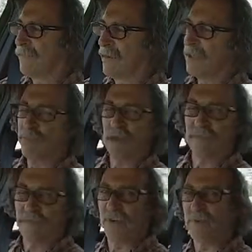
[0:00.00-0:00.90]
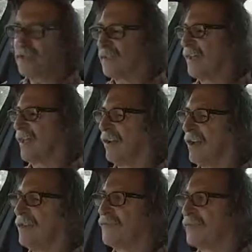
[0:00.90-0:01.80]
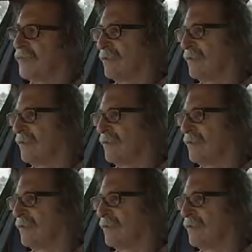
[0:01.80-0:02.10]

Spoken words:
Facebook, for the rest of their lives.